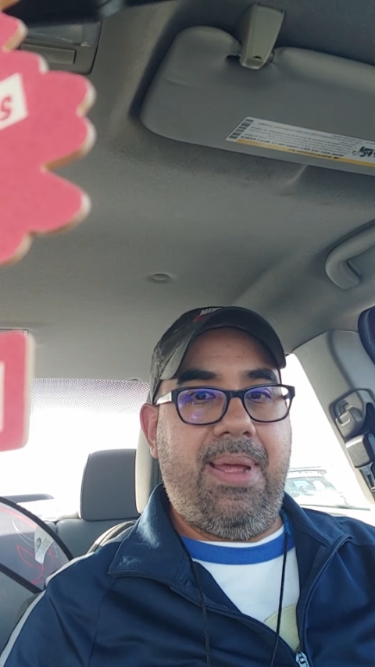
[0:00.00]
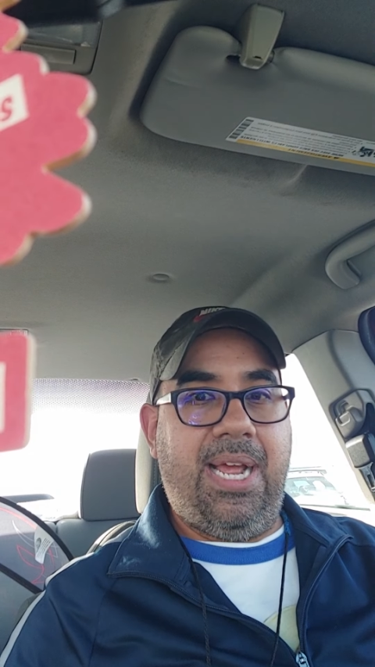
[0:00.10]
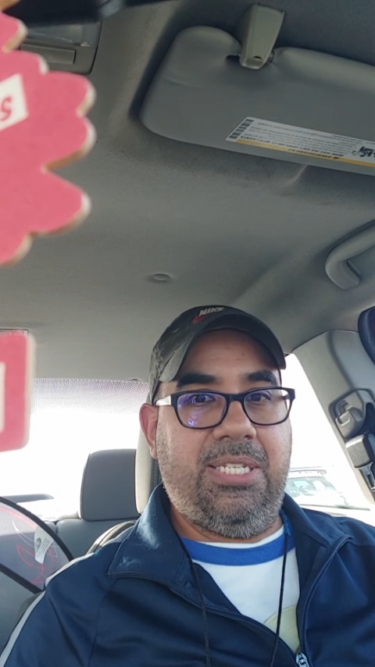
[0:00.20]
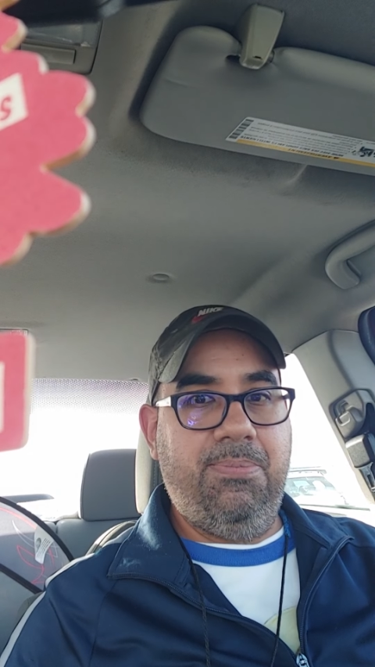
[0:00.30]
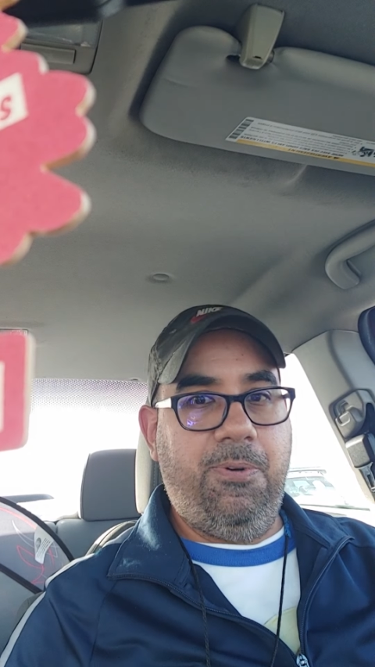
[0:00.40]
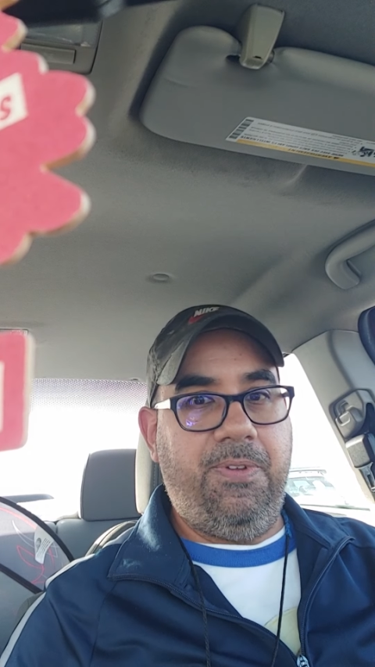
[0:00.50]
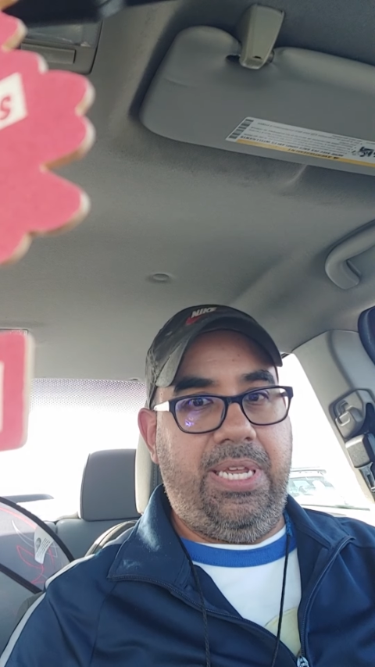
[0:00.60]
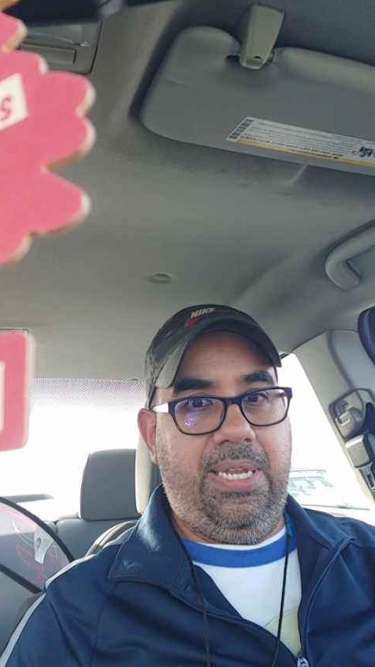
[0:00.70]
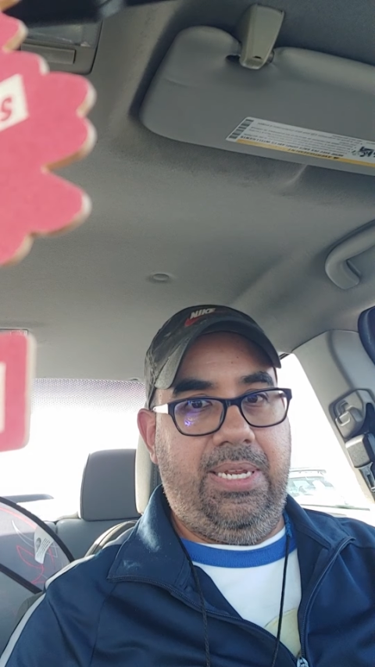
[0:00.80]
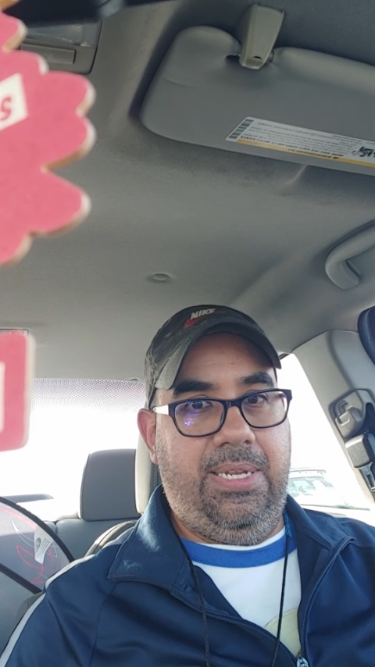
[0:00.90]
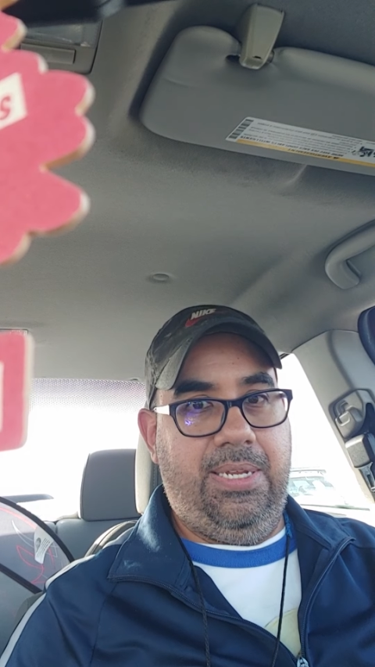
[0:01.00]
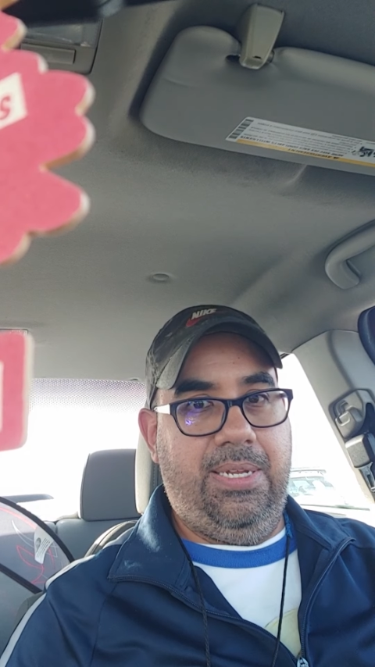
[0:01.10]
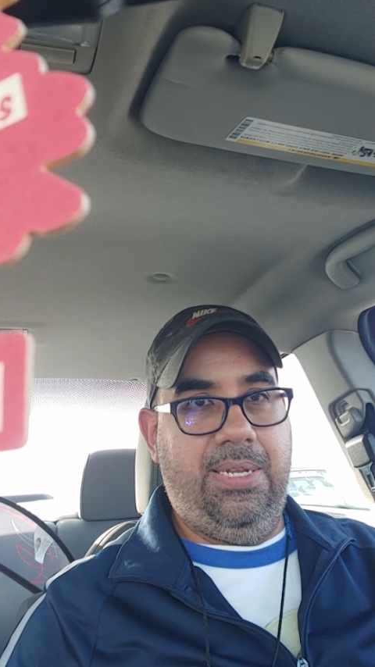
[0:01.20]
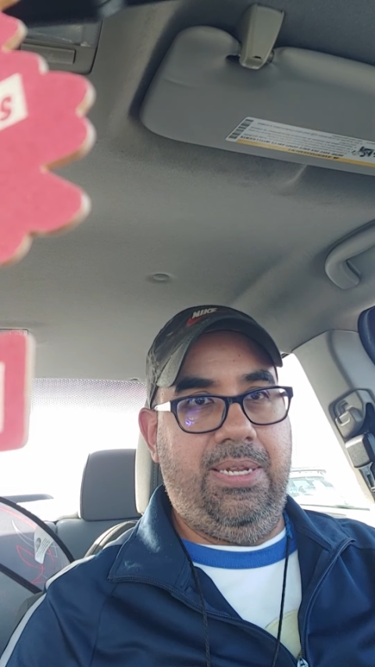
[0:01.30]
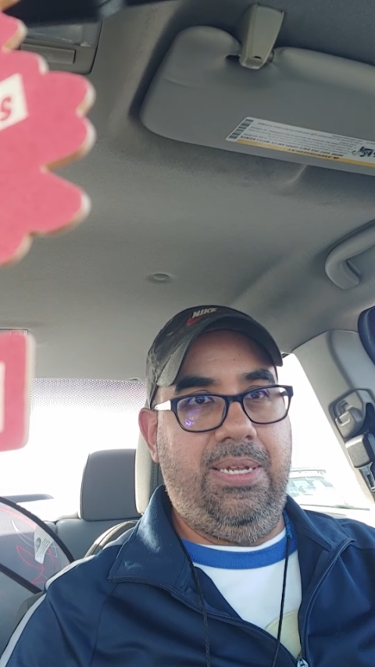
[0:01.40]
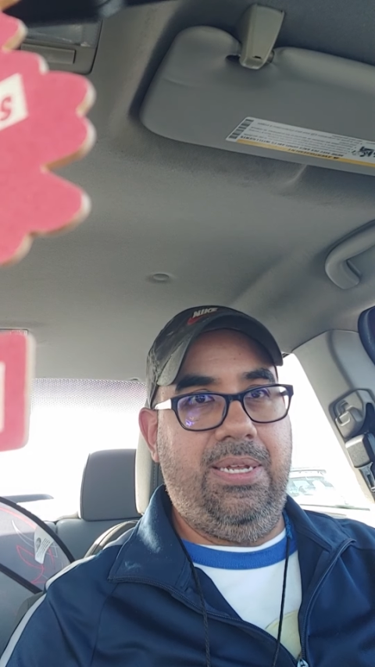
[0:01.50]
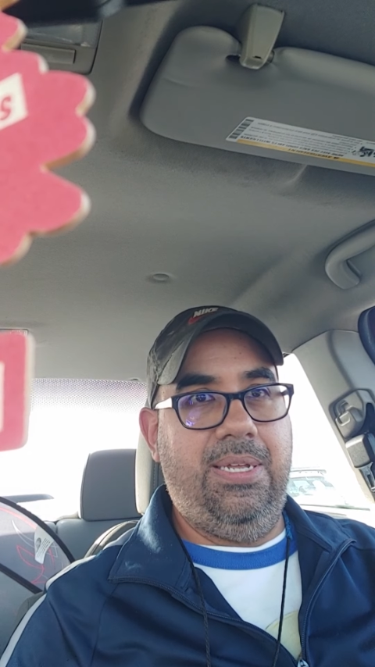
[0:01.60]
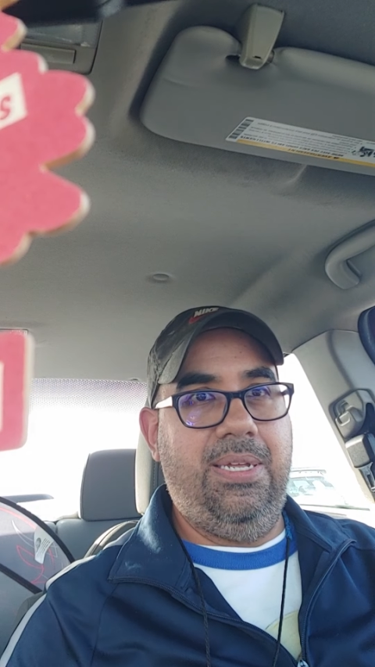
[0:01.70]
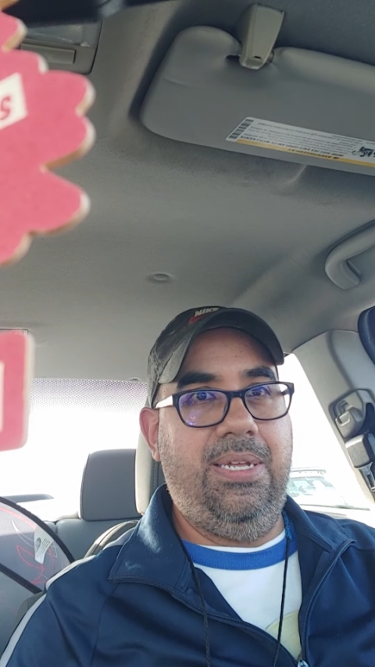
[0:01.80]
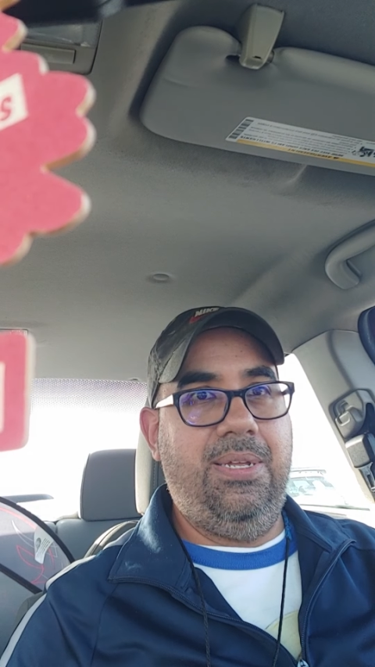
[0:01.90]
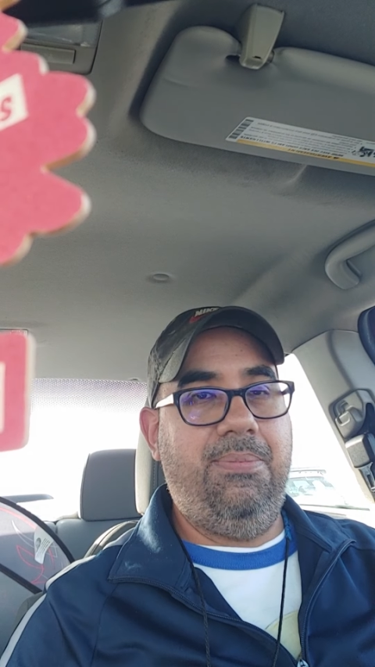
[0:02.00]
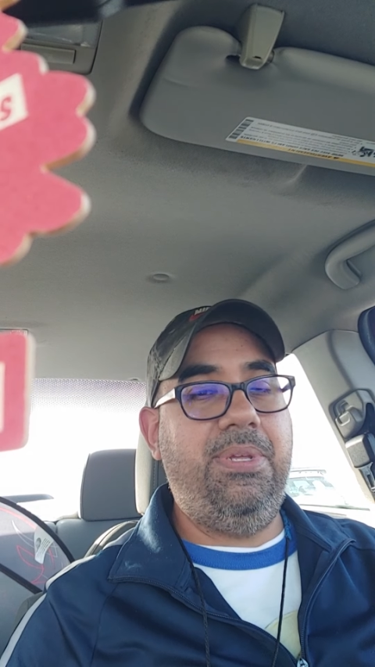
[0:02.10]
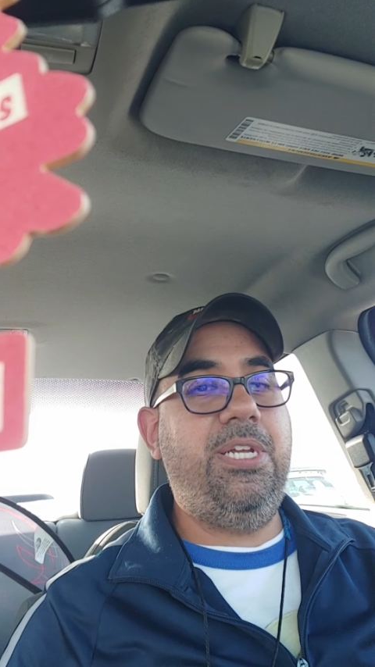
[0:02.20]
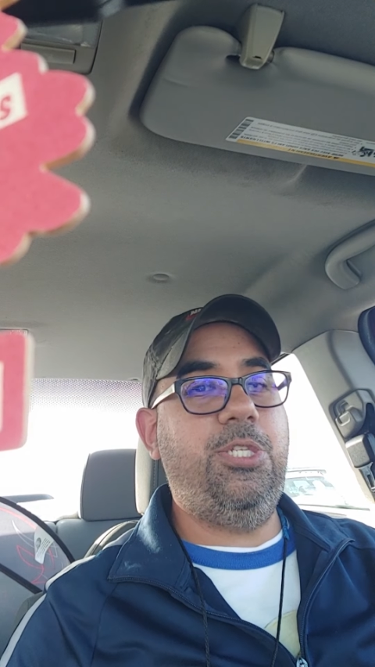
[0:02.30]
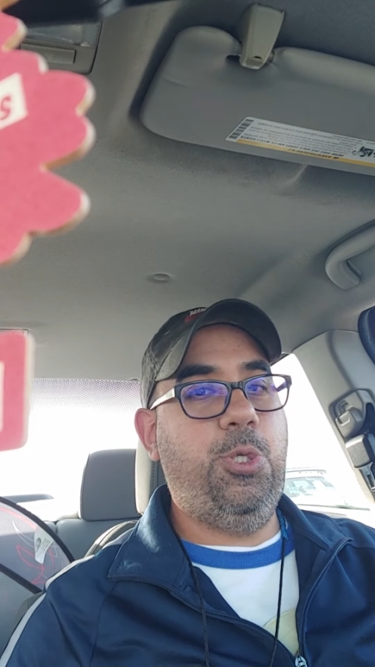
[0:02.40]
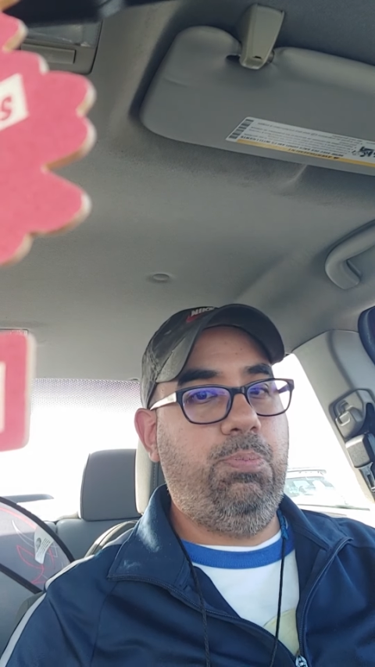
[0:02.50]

Max movie. Because